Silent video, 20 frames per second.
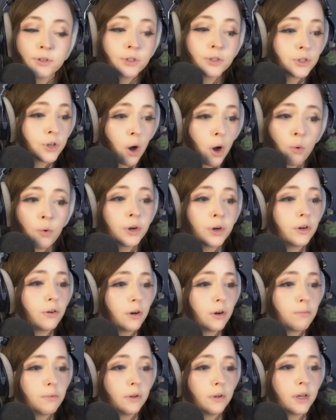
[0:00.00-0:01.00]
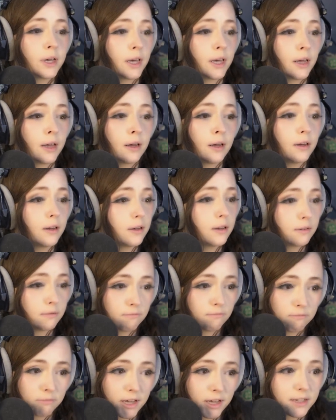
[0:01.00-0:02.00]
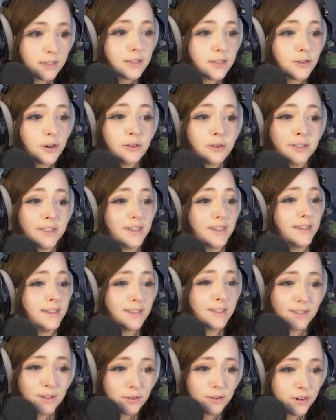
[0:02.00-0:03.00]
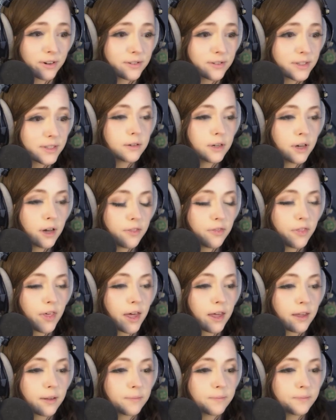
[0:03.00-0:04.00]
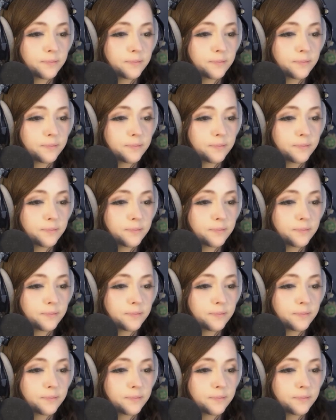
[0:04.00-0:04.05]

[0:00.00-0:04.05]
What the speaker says: don't want Cryptolicking. That's gross. That's so gross. Cut that.